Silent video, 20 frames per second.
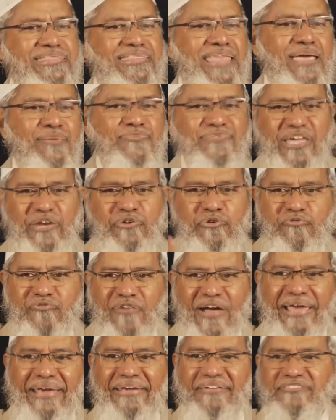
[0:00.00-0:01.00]
names that you
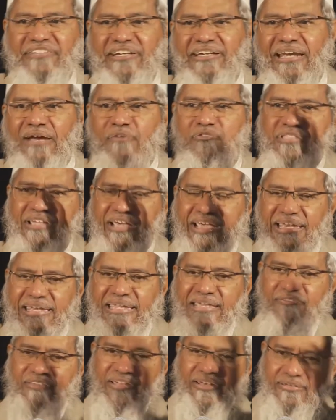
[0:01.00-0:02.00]
find, Zikra was again
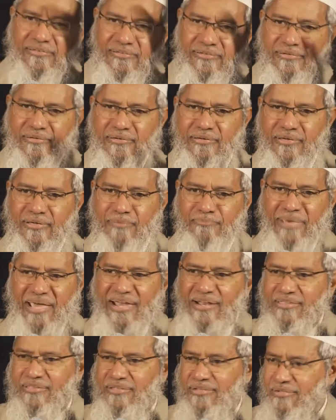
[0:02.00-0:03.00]
given by
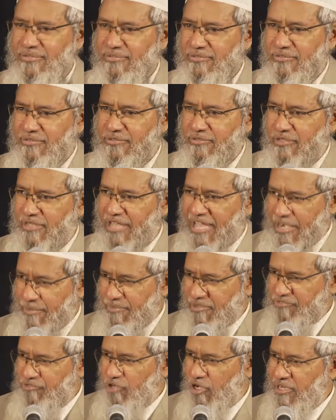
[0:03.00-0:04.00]
another
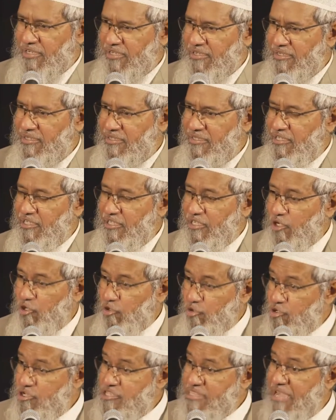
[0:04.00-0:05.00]
Arabic scholar.
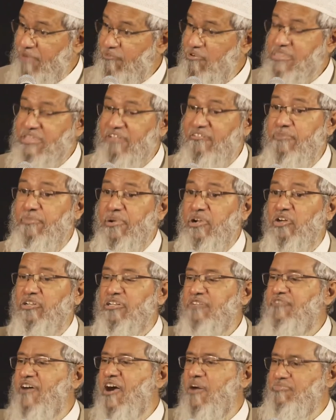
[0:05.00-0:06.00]
Rushda was given by Dr.
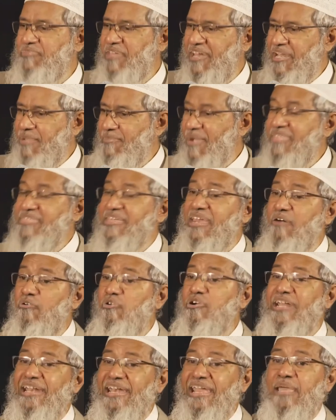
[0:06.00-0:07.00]
Fahab Darim. I said, I
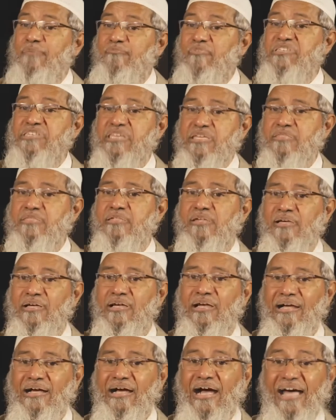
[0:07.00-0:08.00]
want a name which is
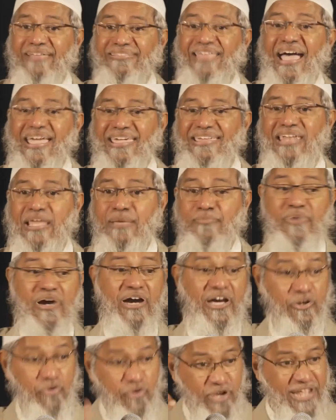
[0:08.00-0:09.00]
a Dai name,
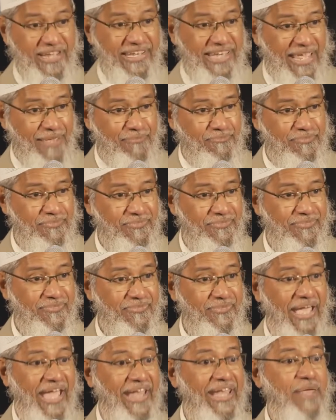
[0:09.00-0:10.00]
a unique name,
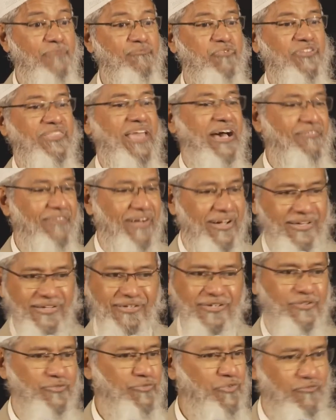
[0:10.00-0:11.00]
a name for Dawah.
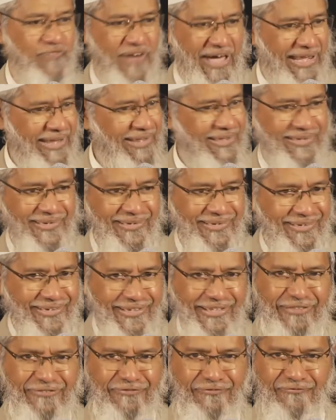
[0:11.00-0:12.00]
So Farik
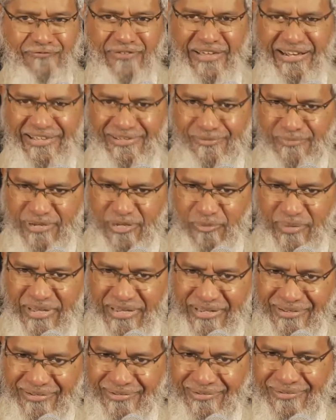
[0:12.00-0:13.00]
is Farak
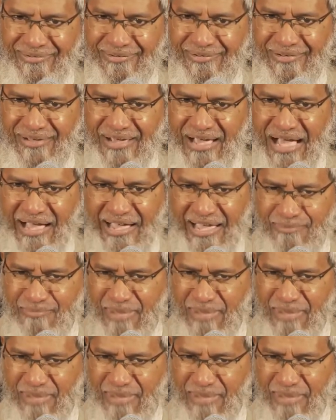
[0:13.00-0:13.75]
between Haq and